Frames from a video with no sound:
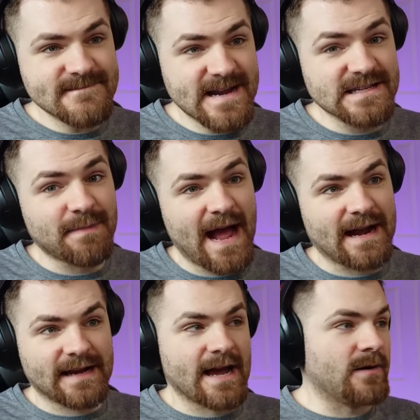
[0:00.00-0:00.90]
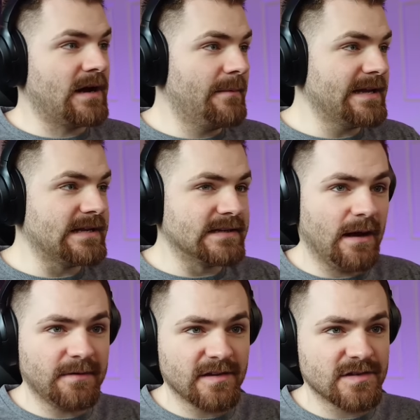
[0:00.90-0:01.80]
is bad now. I mean,
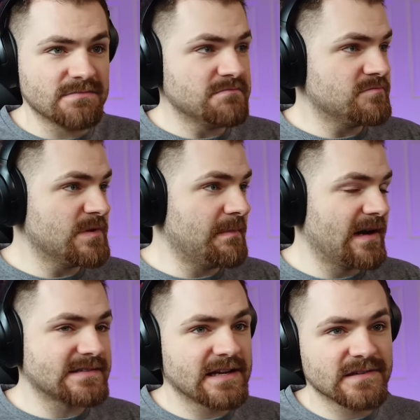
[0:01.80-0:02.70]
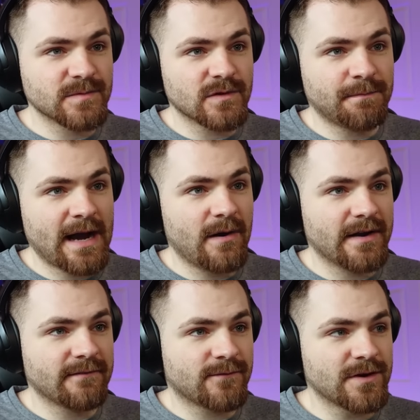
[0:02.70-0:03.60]
I'm guessing the master has some sort of power
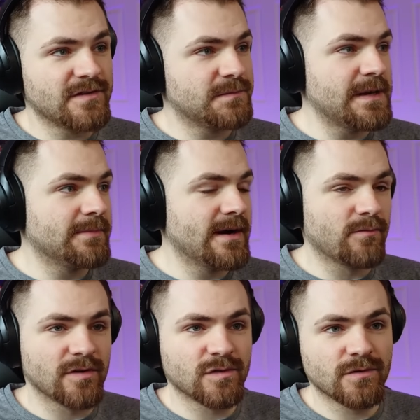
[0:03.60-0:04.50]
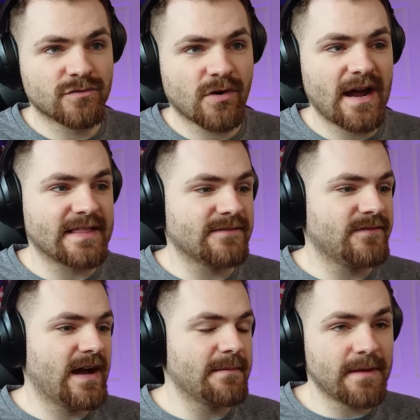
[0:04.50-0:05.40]
that freezes people. Everyone sort of tried to
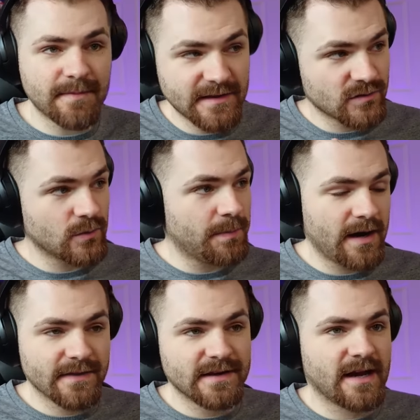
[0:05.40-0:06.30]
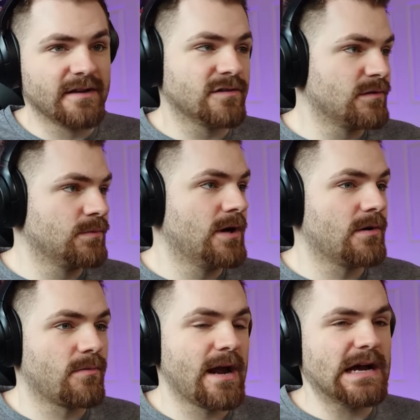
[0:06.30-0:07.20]
fight. Maybe these are all part of the knights as well
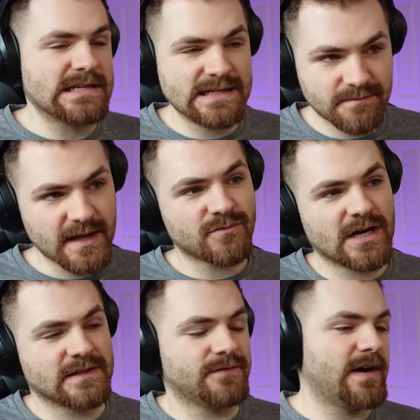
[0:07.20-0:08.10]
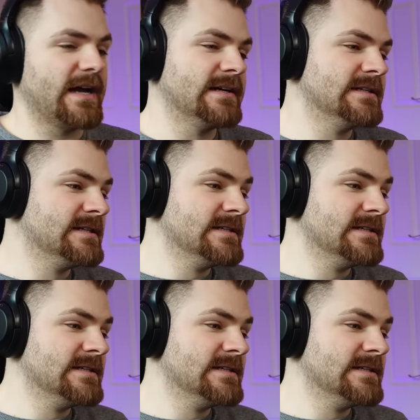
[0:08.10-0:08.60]
around him. They've tried to fight.